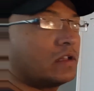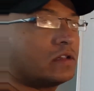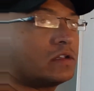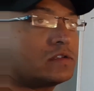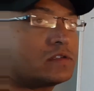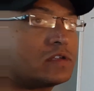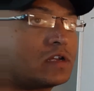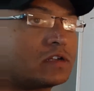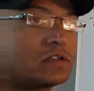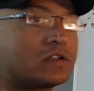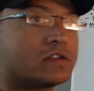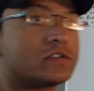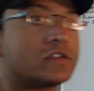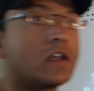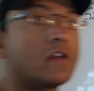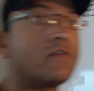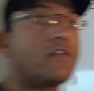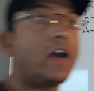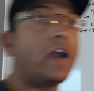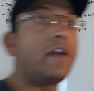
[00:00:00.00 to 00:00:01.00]
these are the
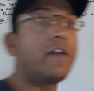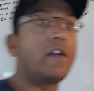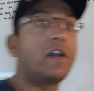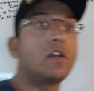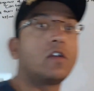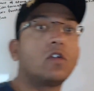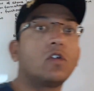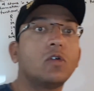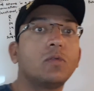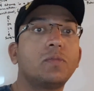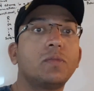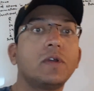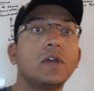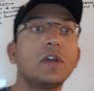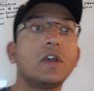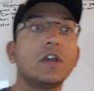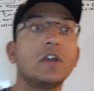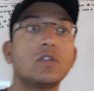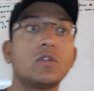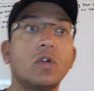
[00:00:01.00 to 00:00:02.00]
sulfhydryl group.
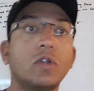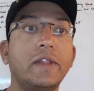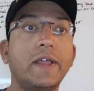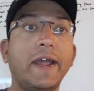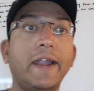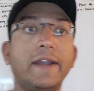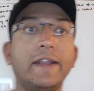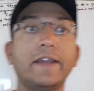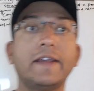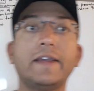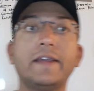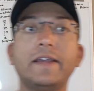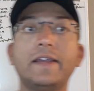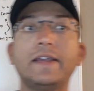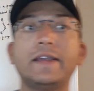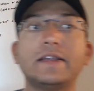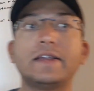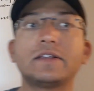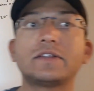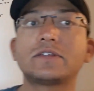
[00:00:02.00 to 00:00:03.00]
So that
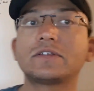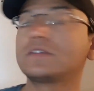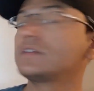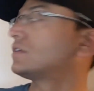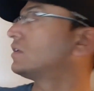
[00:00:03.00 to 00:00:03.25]
is